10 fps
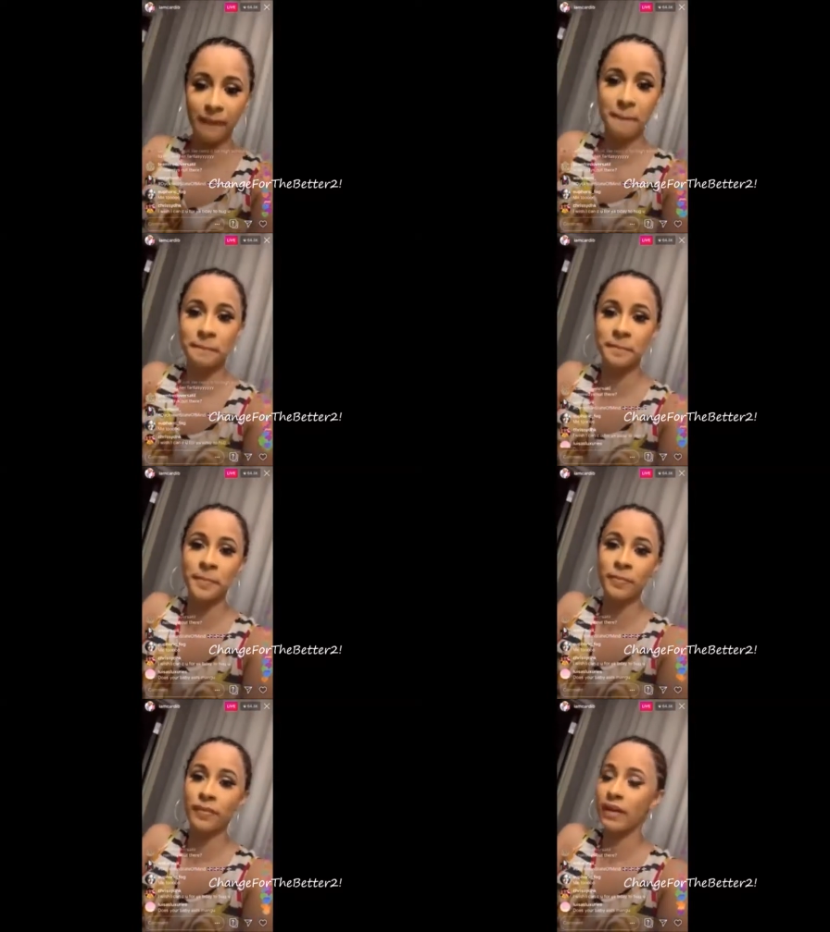Right, them
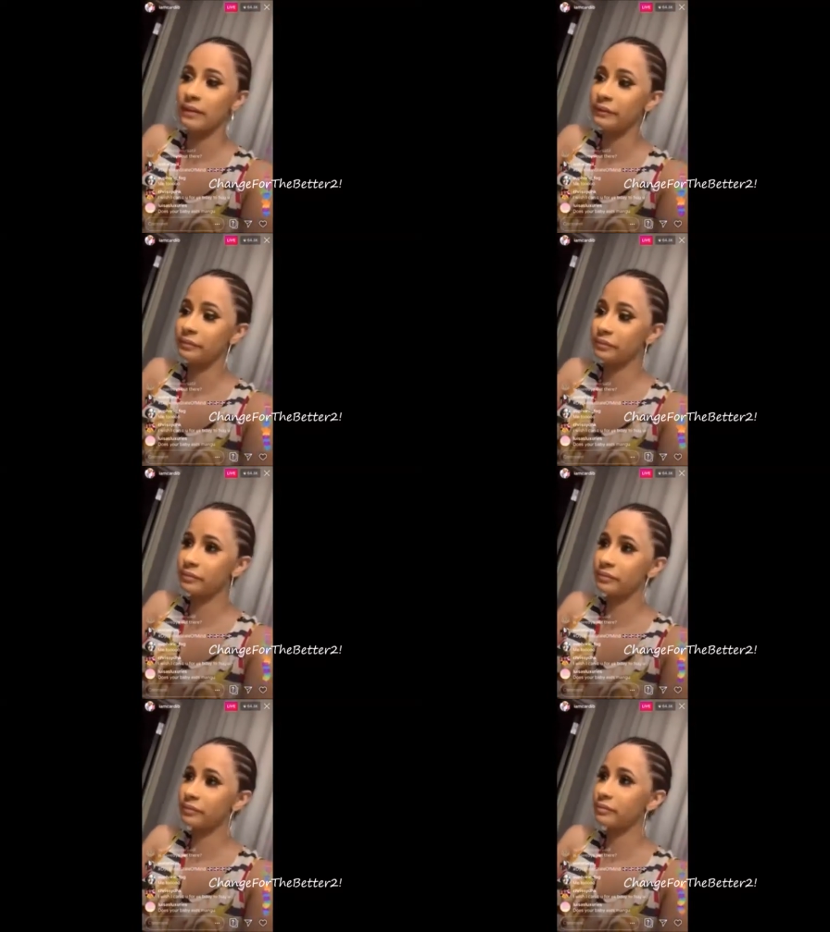shit is popping. I
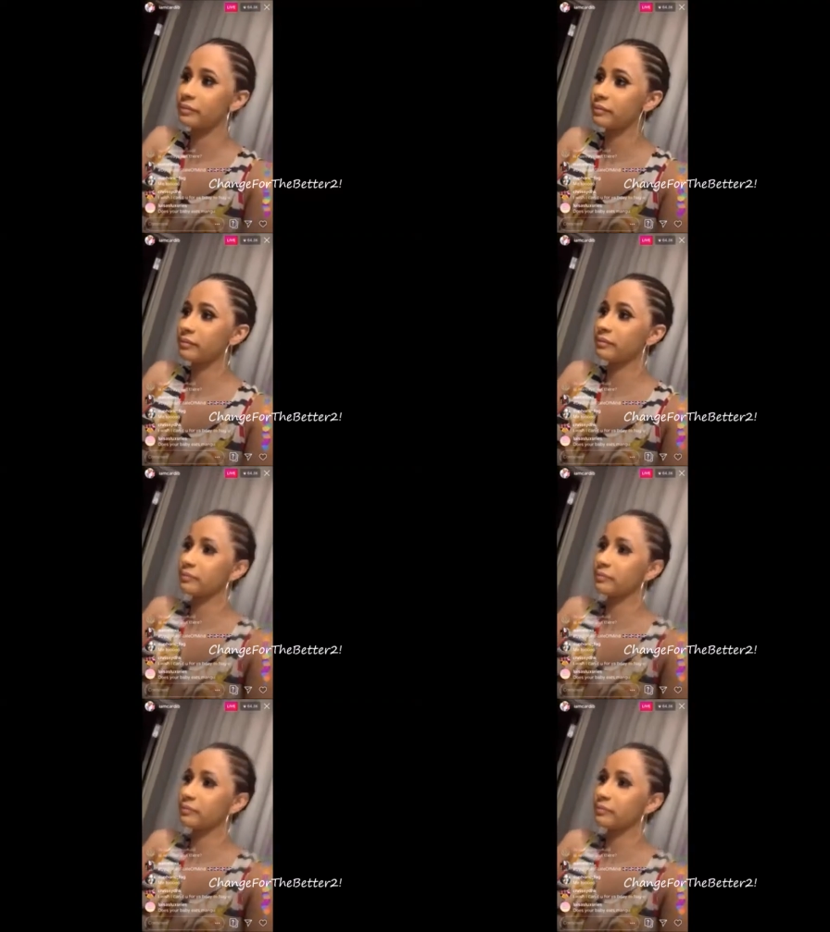don't give a damn.